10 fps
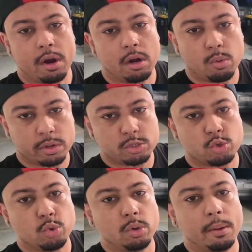we are going
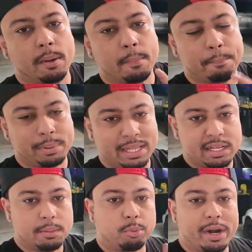to
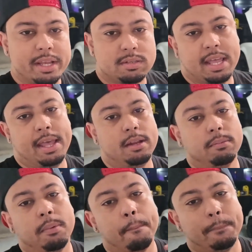bleed the brakes
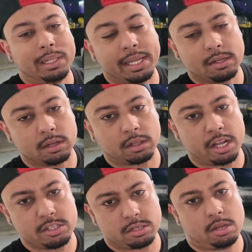and bleed the
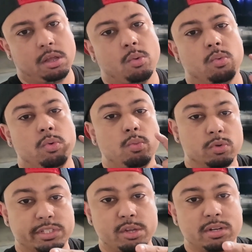clutch.
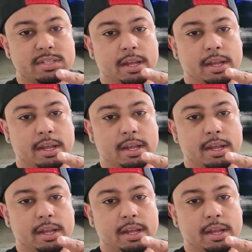We'll see you in a